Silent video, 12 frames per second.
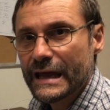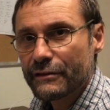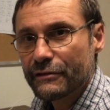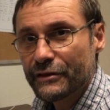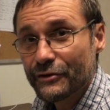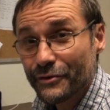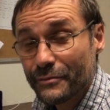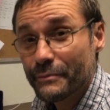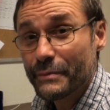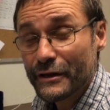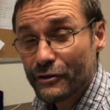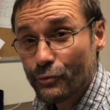And still the
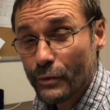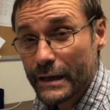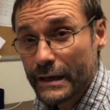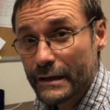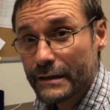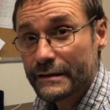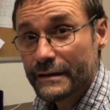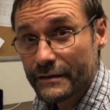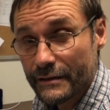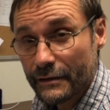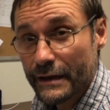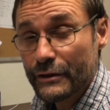best way to
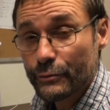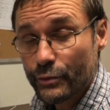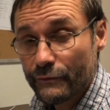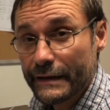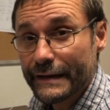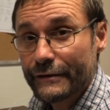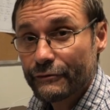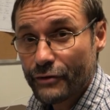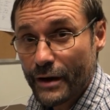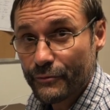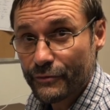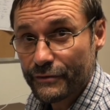delay or prevent
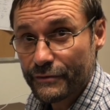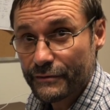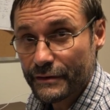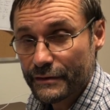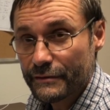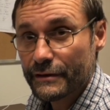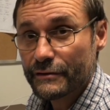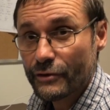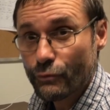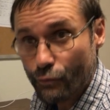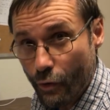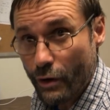Alzheimer's disease is to
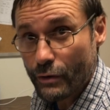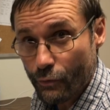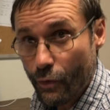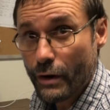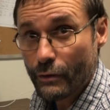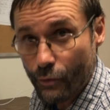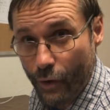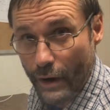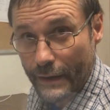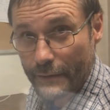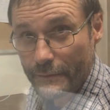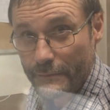walk, walk, walk.